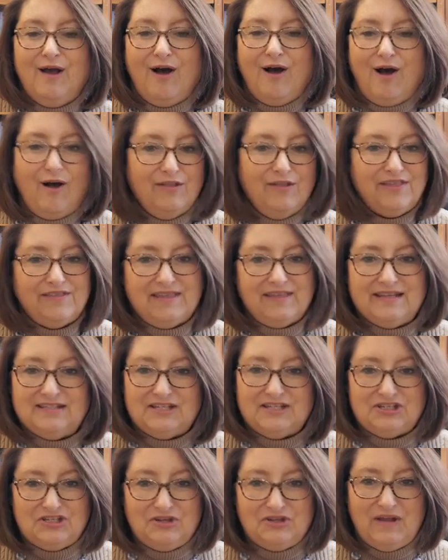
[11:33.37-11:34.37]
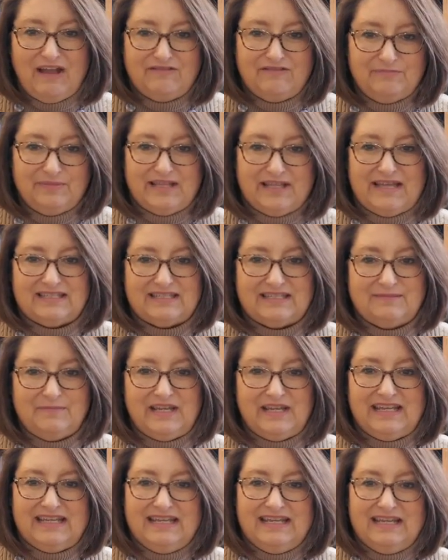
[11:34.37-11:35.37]
all the things that you have blessed
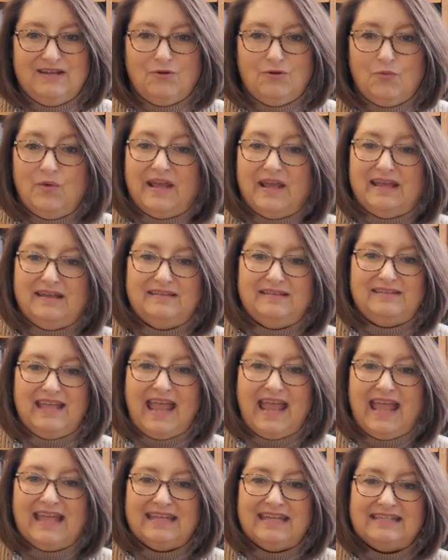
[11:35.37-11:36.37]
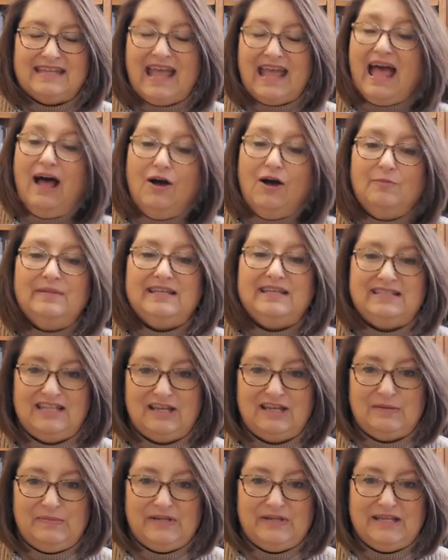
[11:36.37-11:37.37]
me with and help me
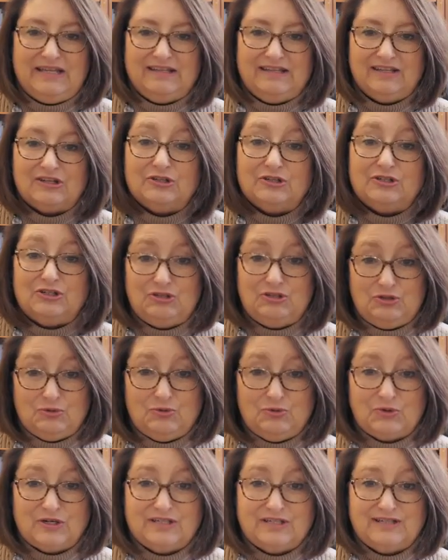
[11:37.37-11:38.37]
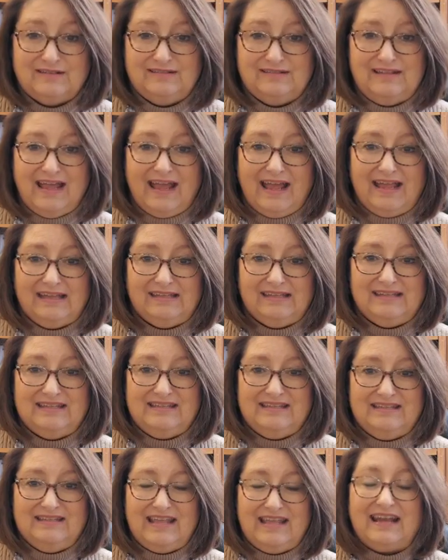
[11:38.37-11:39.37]
to be the good steward that
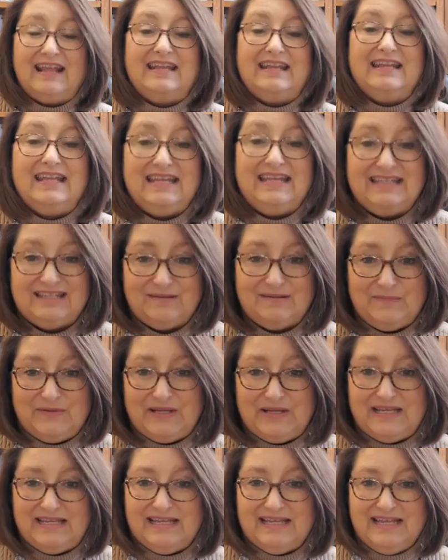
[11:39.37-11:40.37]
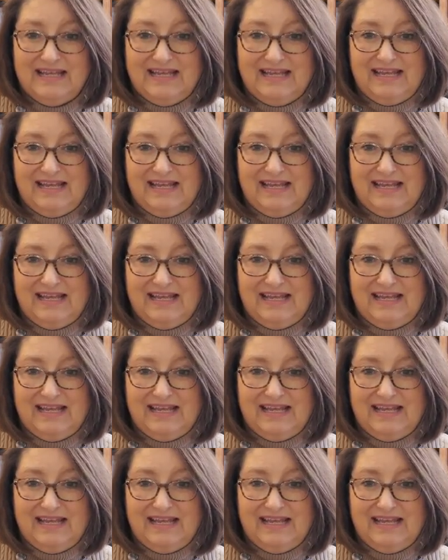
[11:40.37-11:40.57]
that I need to be